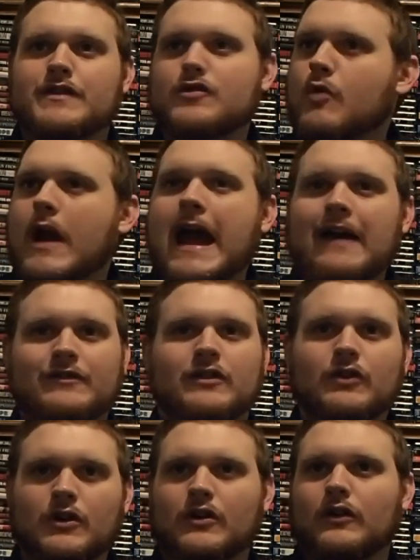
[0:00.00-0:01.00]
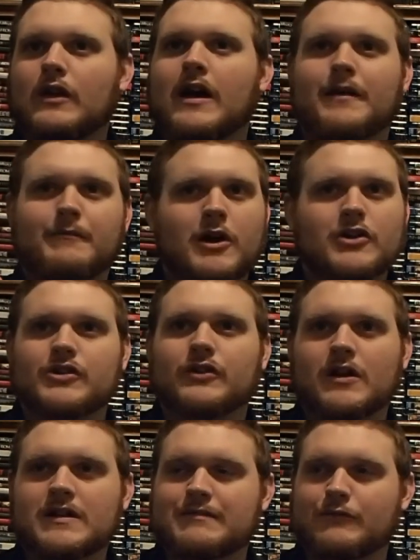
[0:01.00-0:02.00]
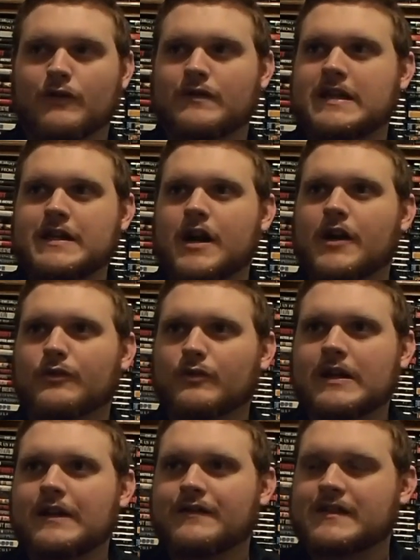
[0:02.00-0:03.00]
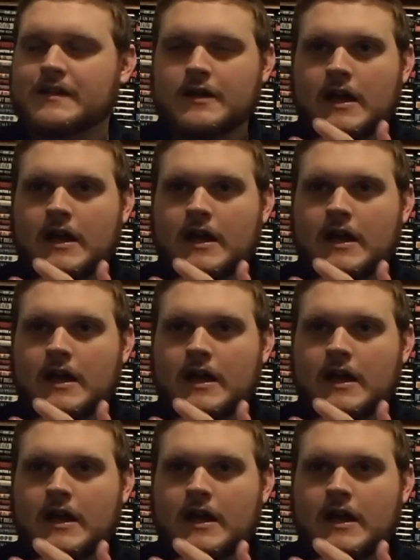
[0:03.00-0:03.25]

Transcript: You have to learn a lot of martial arts moves. Keanu Reeves